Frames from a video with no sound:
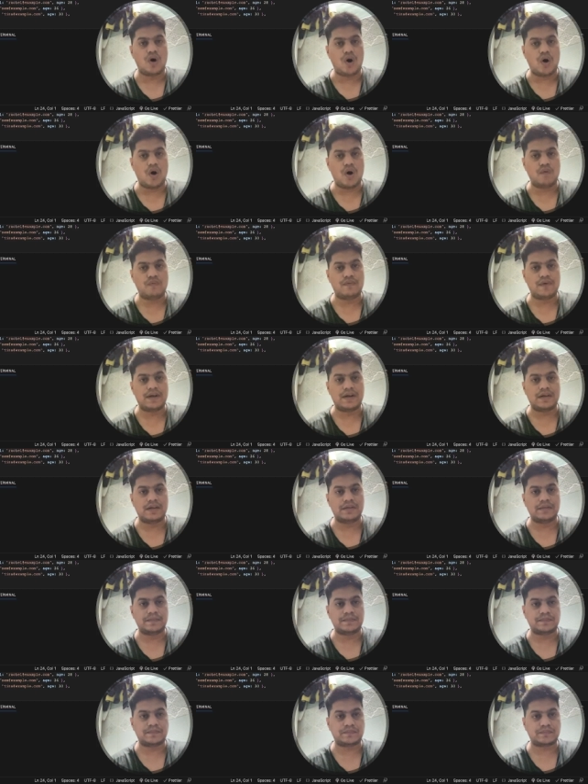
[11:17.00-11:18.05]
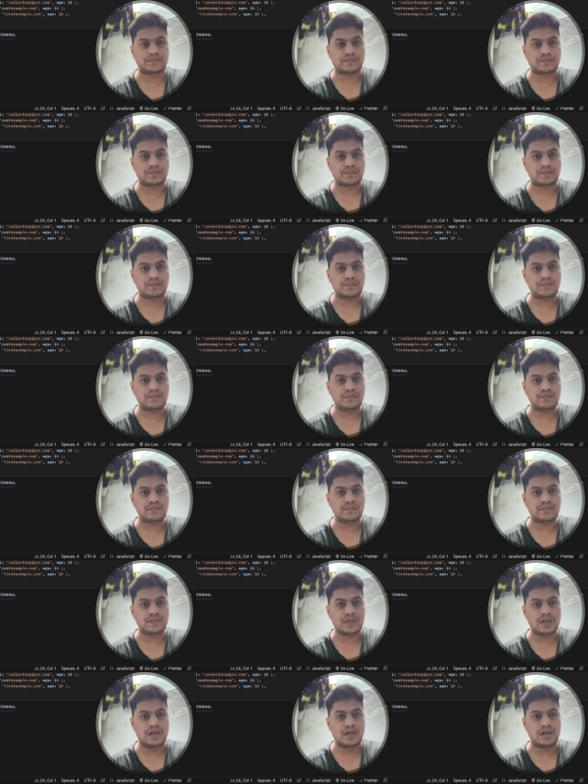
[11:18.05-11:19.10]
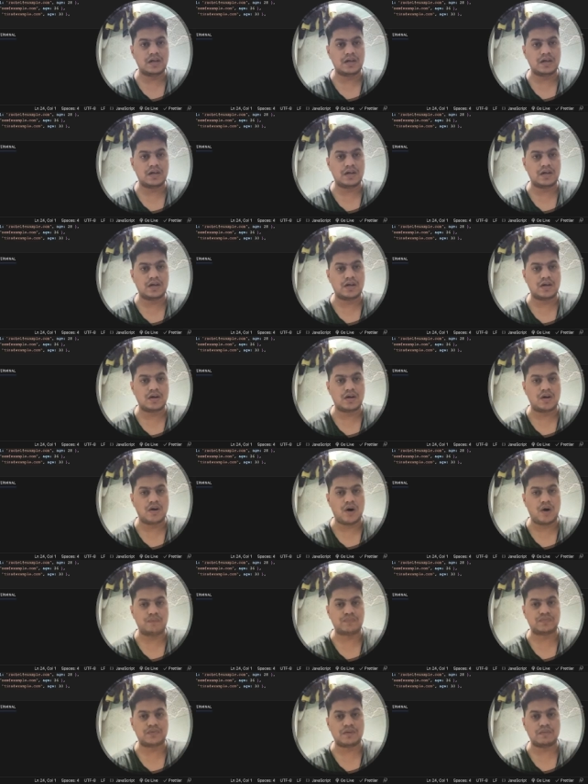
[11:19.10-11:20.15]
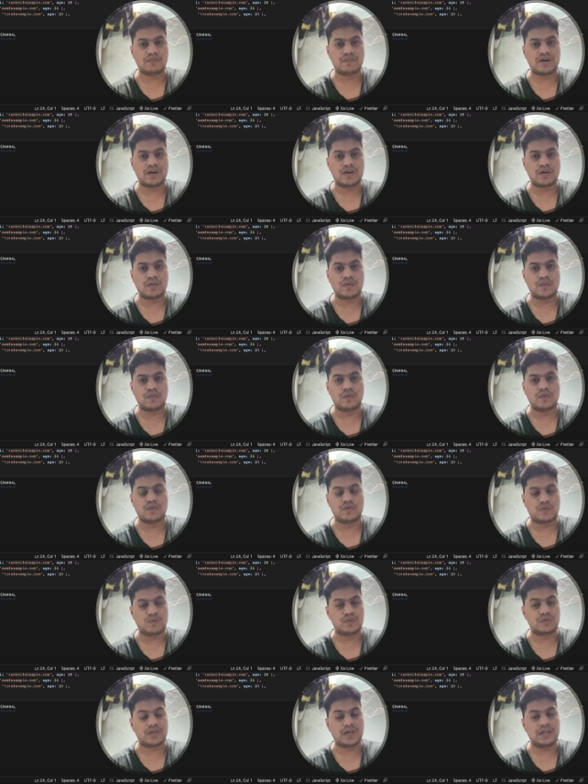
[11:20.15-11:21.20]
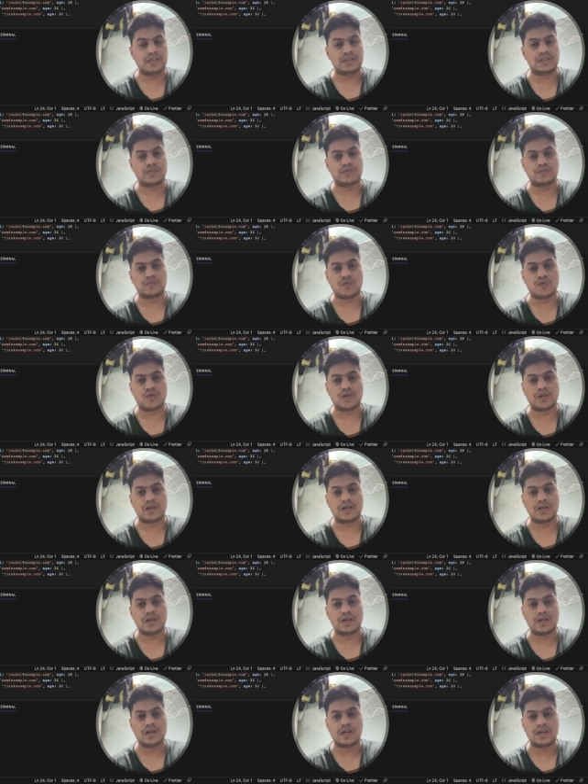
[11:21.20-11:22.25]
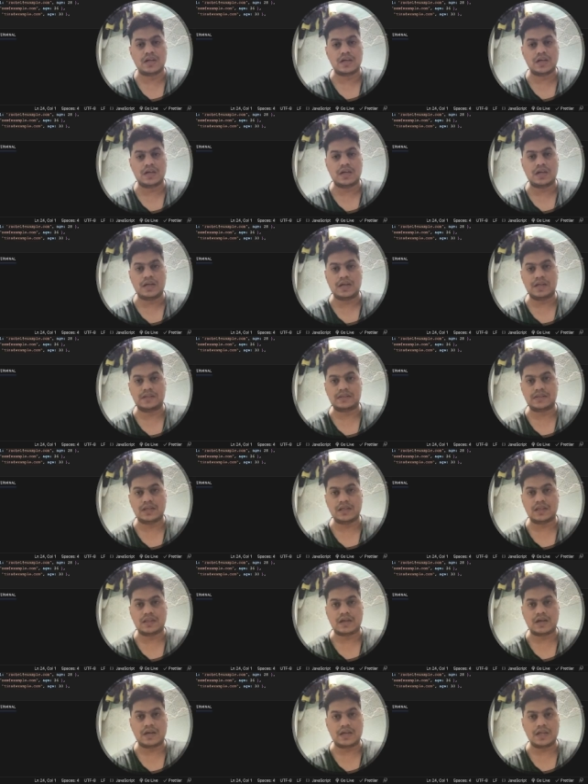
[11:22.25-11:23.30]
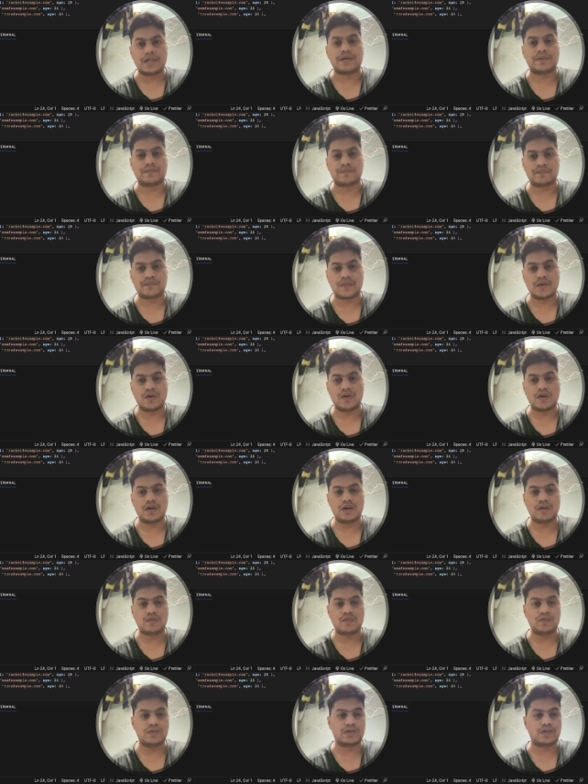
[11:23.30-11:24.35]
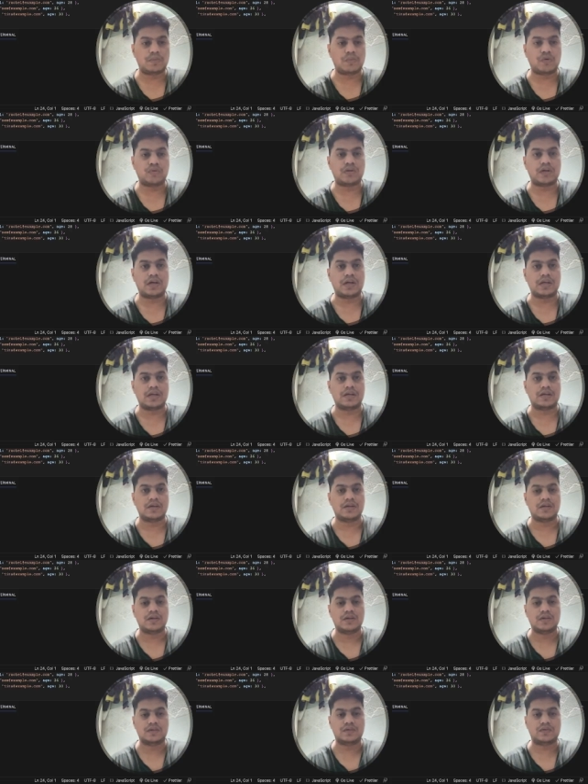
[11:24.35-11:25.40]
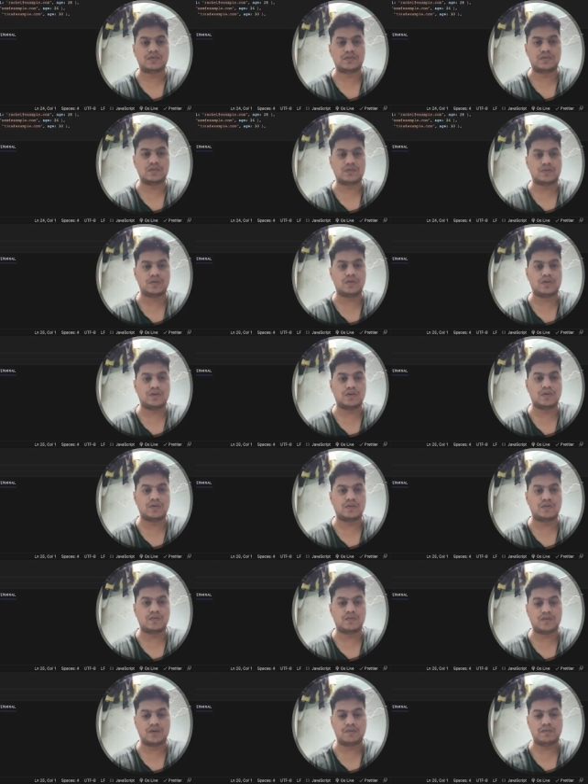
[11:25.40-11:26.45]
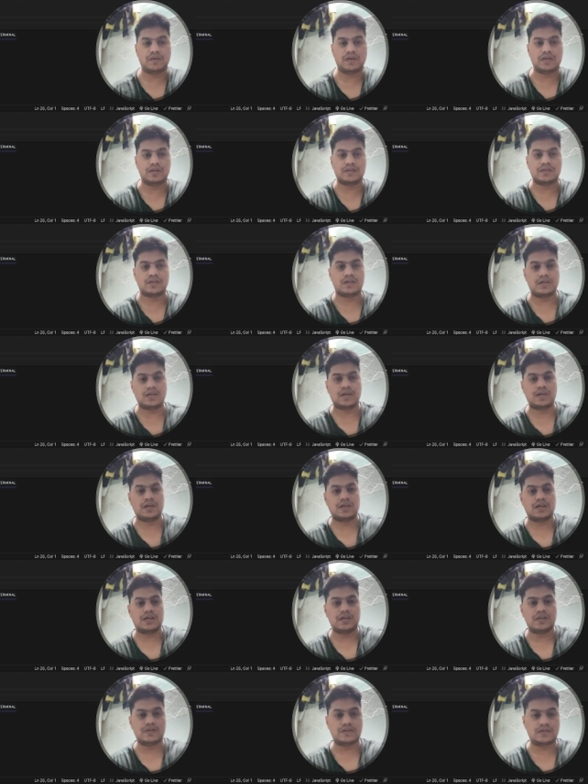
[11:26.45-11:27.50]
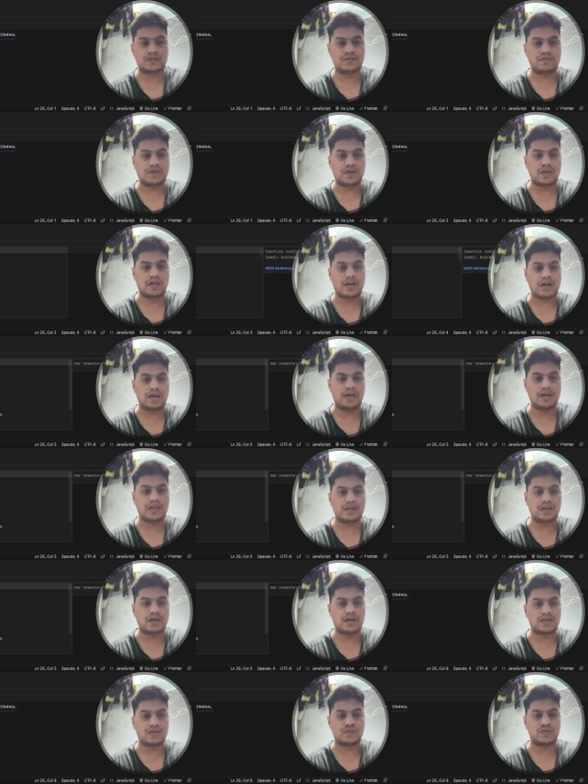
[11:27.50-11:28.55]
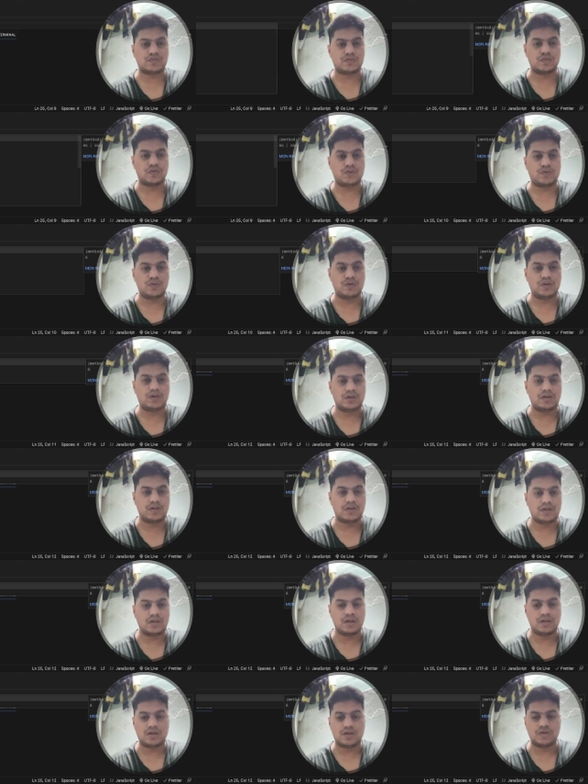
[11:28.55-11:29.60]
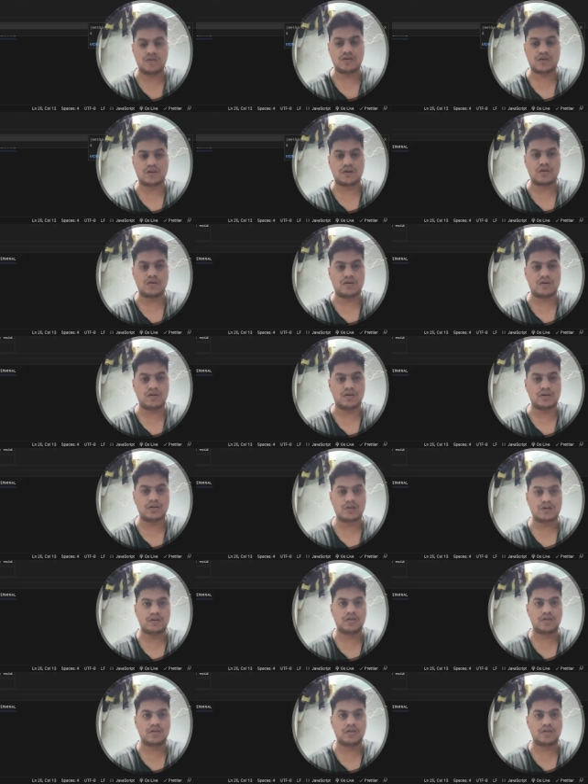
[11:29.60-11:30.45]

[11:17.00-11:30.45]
of an of someone whose age is more than, let's say, 30. Okay, who is above 30. So what we can say is we can write in console.log